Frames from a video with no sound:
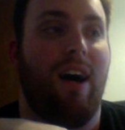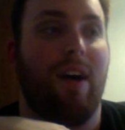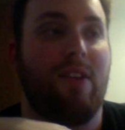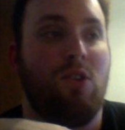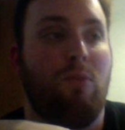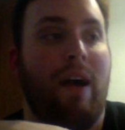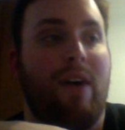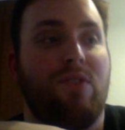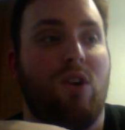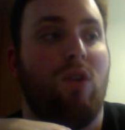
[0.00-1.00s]
2
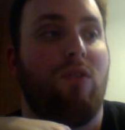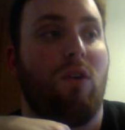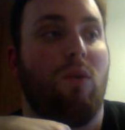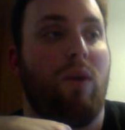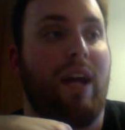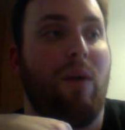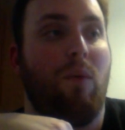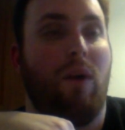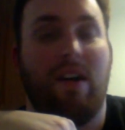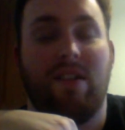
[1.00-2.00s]
pounds over what I
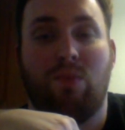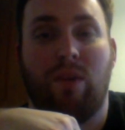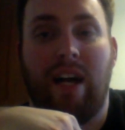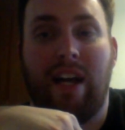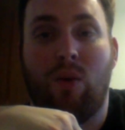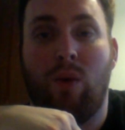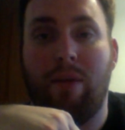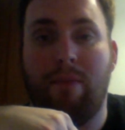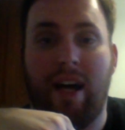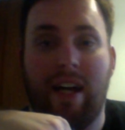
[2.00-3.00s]
was when I
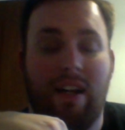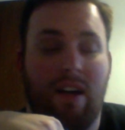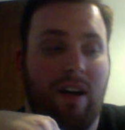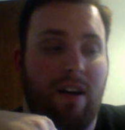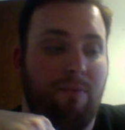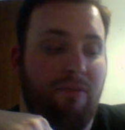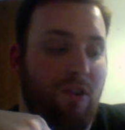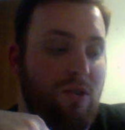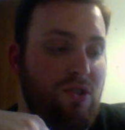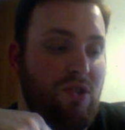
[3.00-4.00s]
quit my
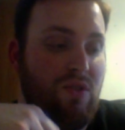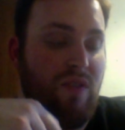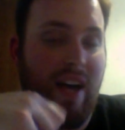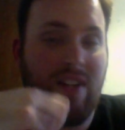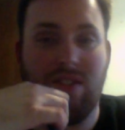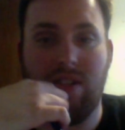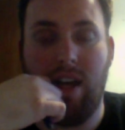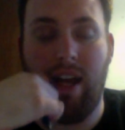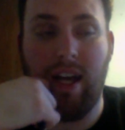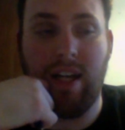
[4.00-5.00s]
first juice fast,
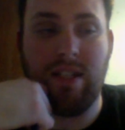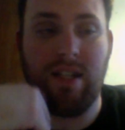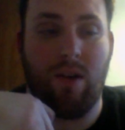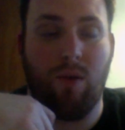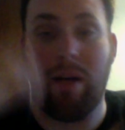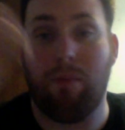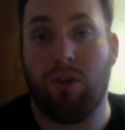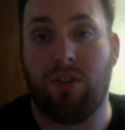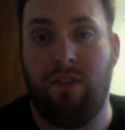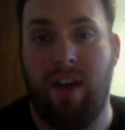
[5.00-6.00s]
or when I
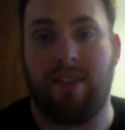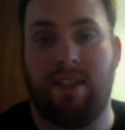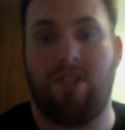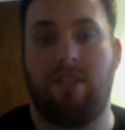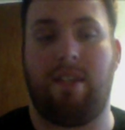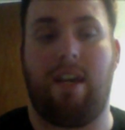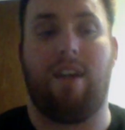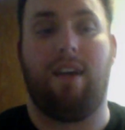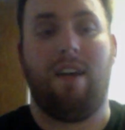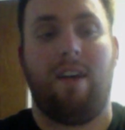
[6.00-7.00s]
broke the fast, I should say.
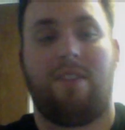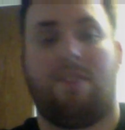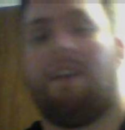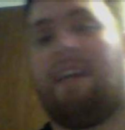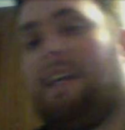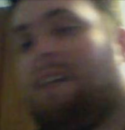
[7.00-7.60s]
Sorry, Kitty,